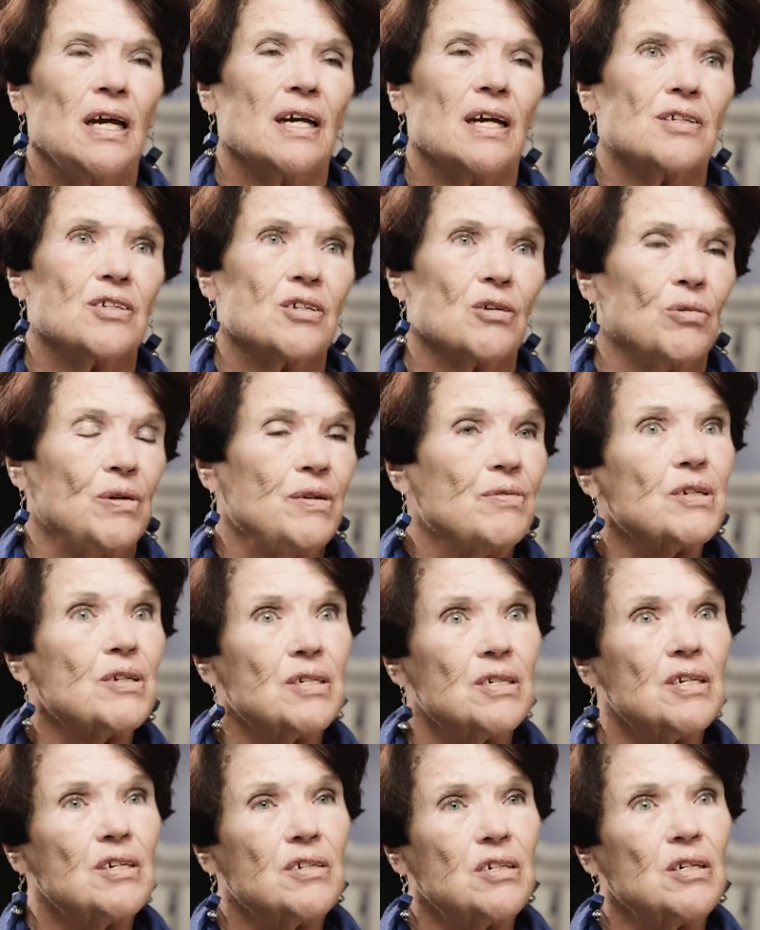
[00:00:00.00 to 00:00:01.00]
And so we've
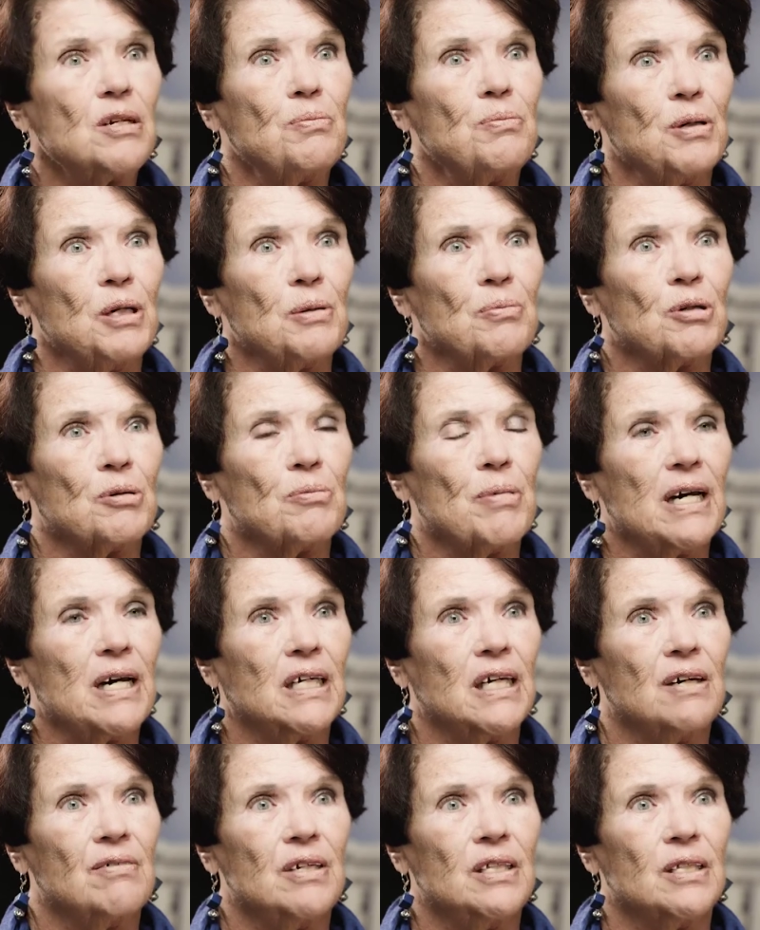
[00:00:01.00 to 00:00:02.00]
assisted people by
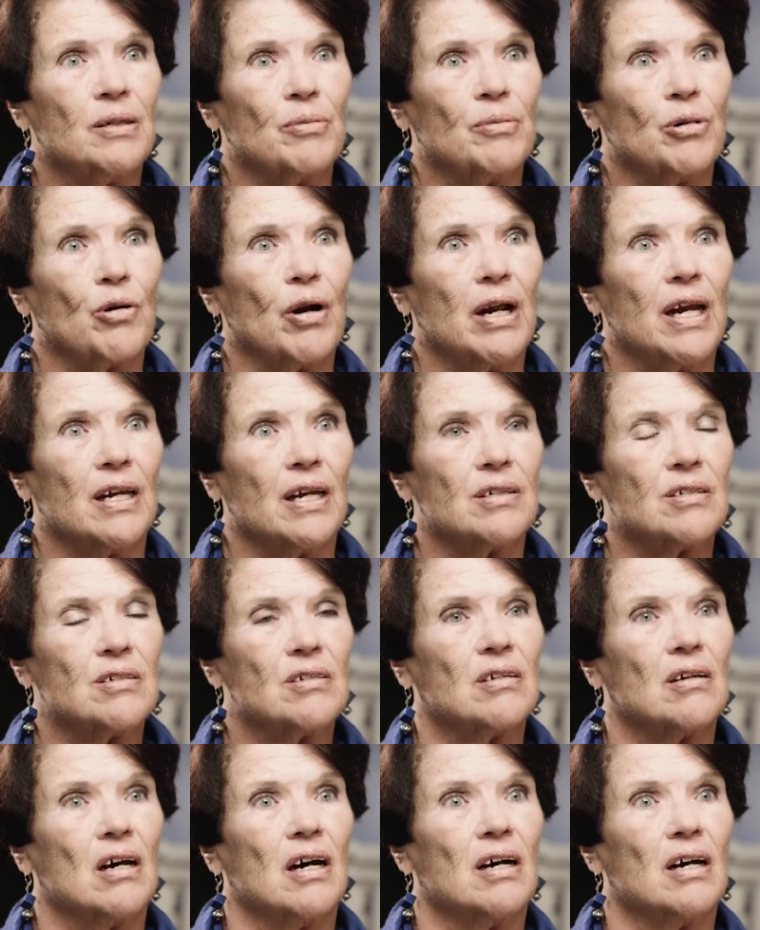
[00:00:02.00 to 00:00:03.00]
giving them
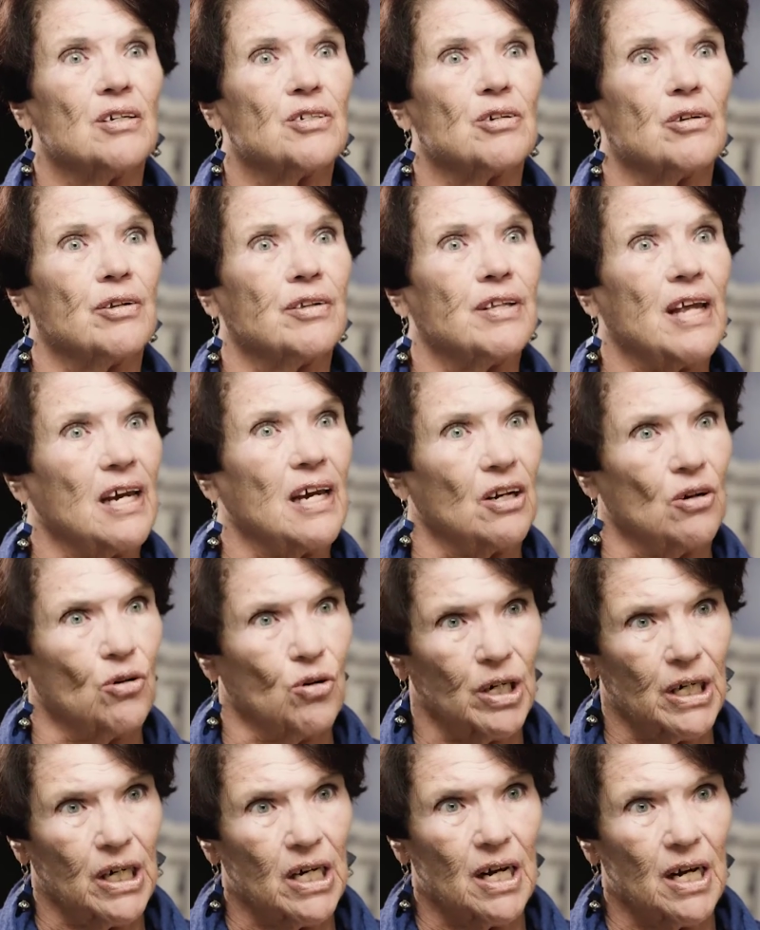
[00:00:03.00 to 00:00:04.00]
grants so that they can
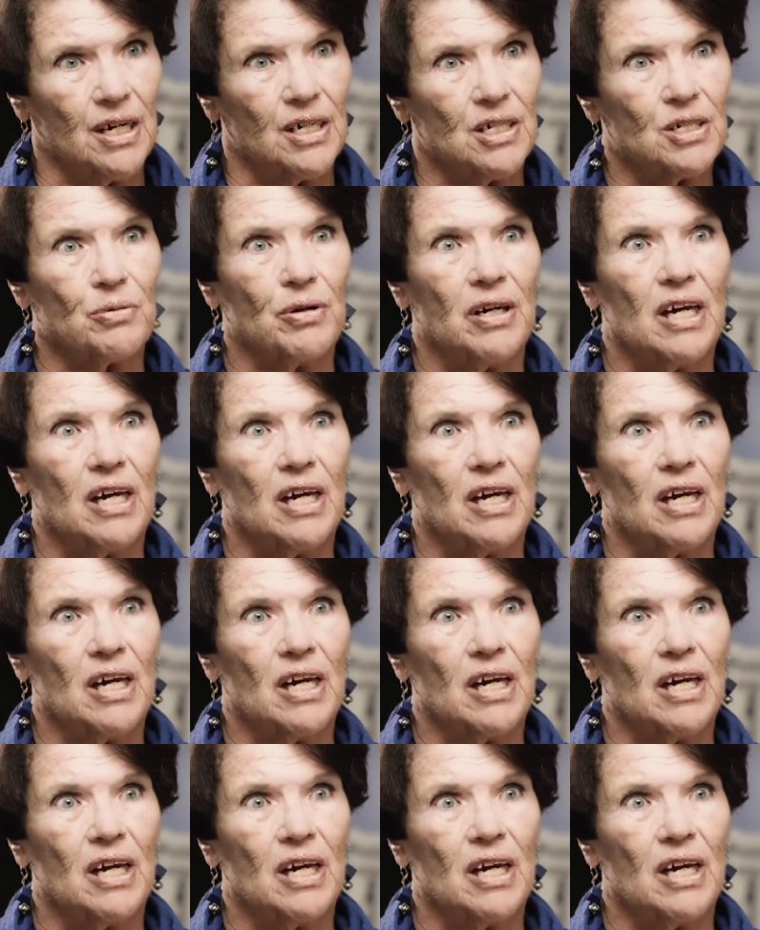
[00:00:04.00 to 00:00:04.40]
organize.